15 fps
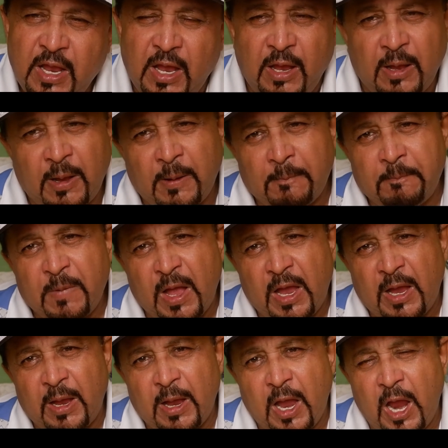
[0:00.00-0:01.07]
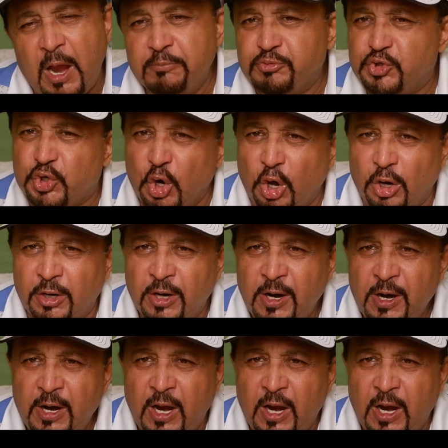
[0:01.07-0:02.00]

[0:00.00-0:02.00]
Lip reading: I'm sure